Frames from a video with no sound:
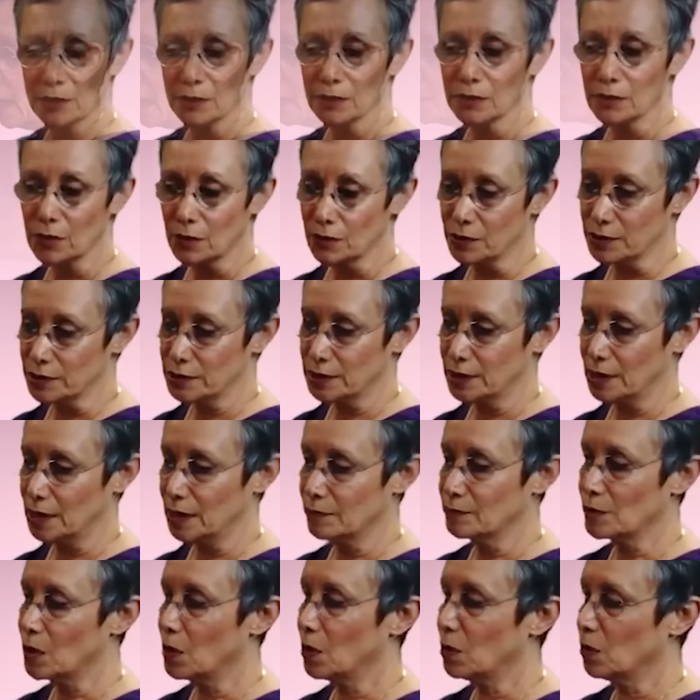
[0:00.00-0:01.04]
Notice that
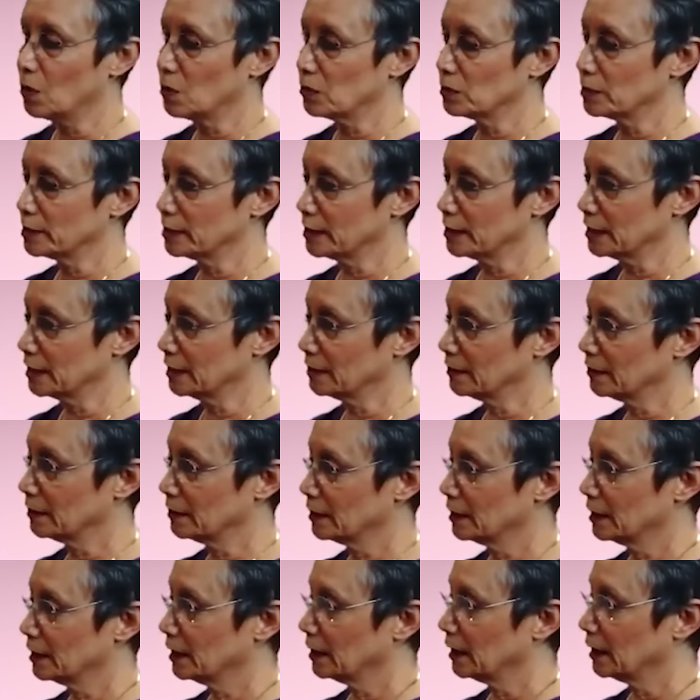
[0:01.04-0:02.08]
I'm holding
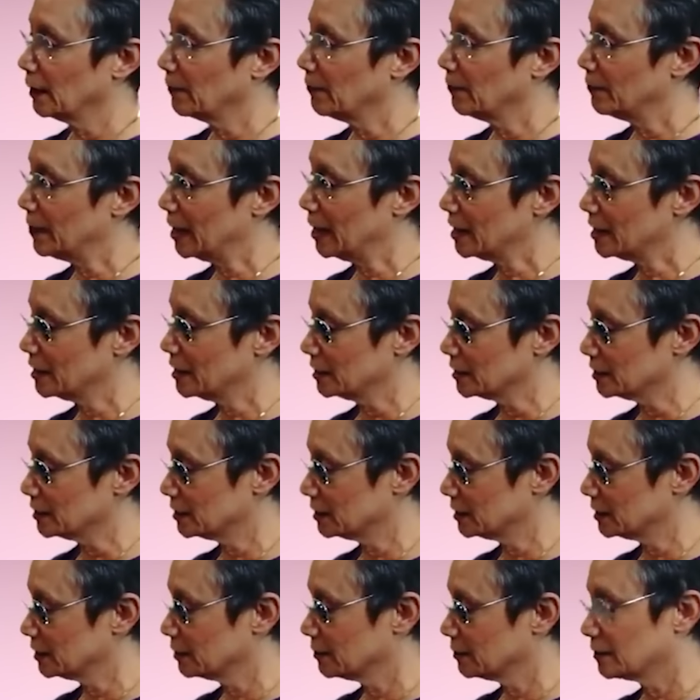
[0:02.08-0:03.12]

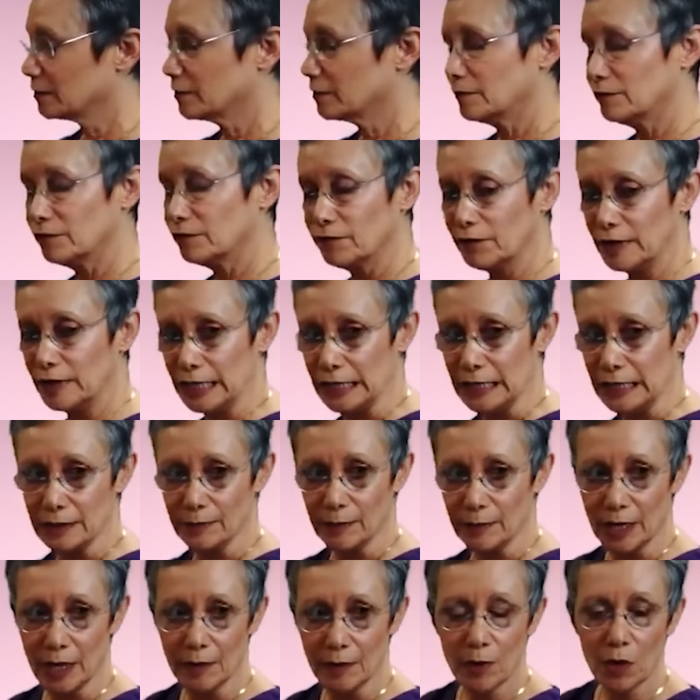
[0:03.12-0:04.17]
Becca's feet,
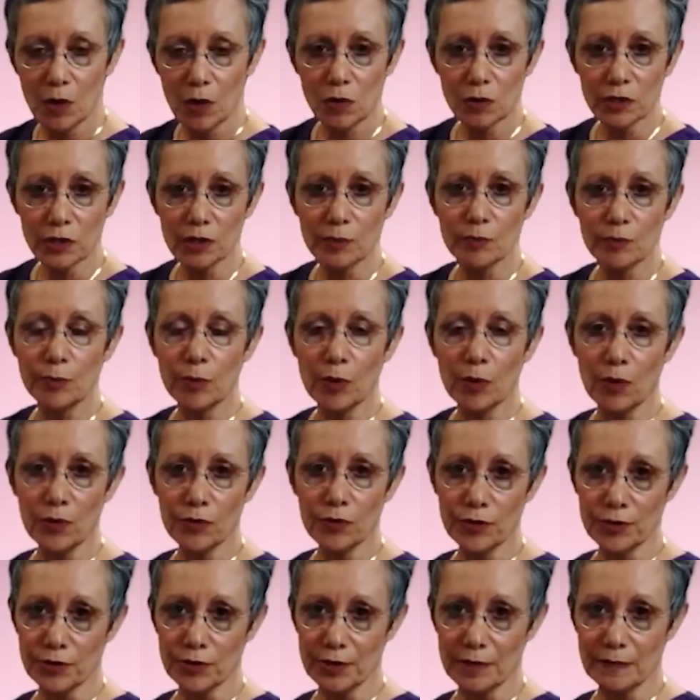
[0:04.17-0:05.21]
but I'm holding
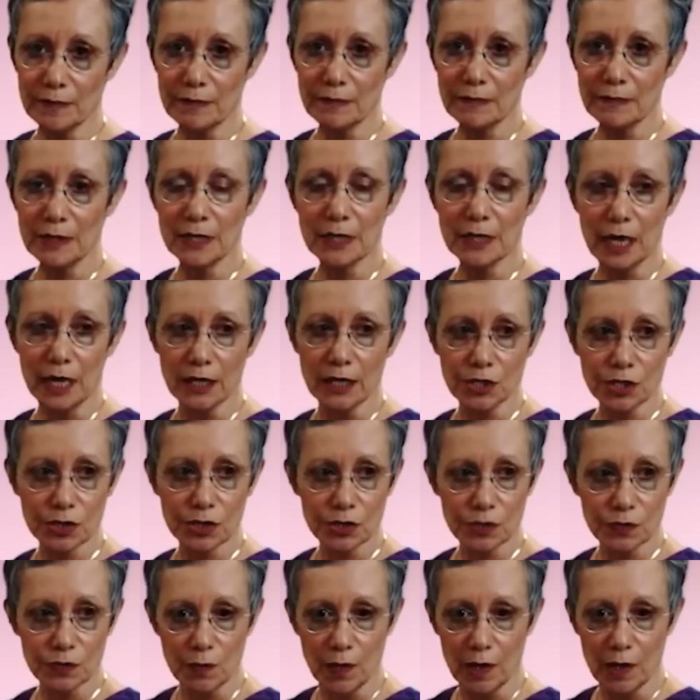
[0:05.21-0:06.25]
both of them, not
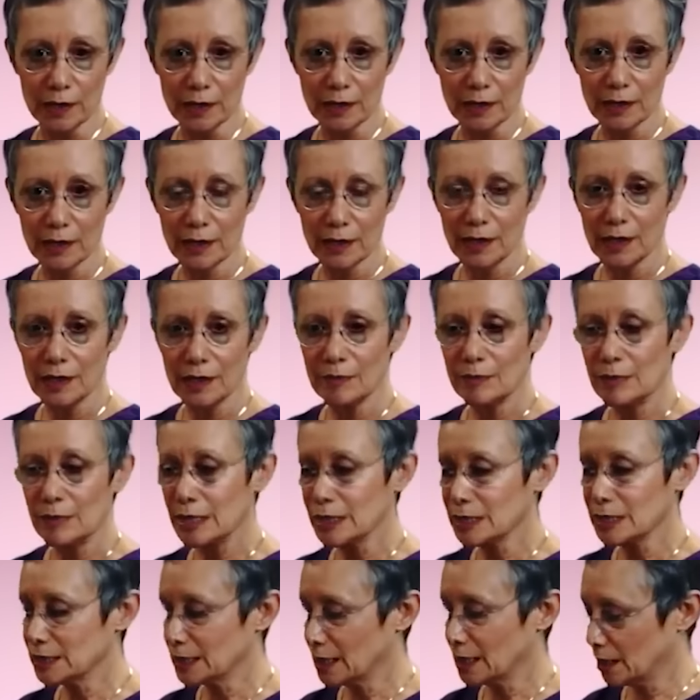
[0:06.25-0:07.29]
just one,
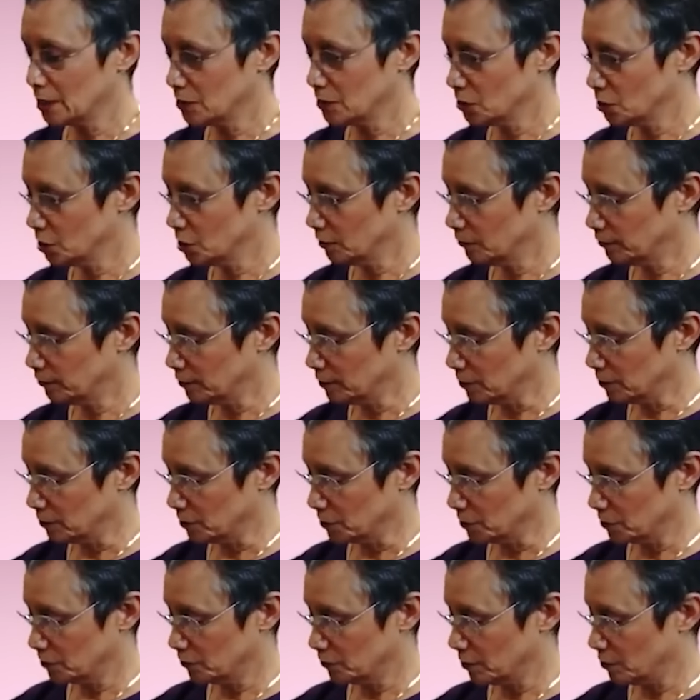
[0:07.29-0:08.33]
because energy
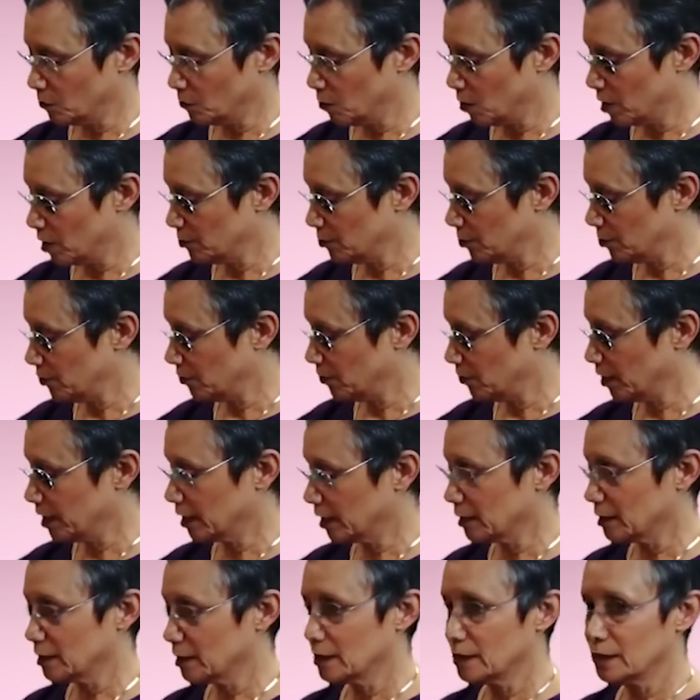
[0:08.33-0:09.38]
flows from one
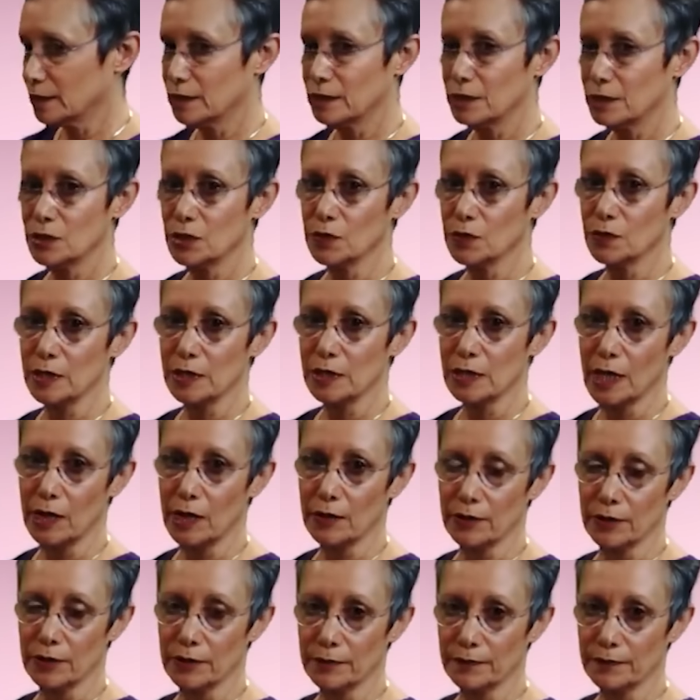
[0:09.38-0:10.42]
point to
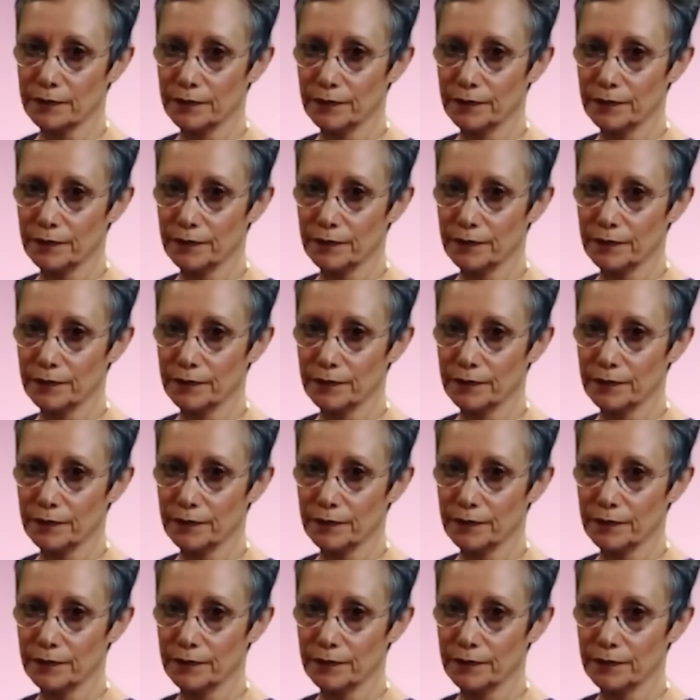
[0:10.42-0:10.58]
another.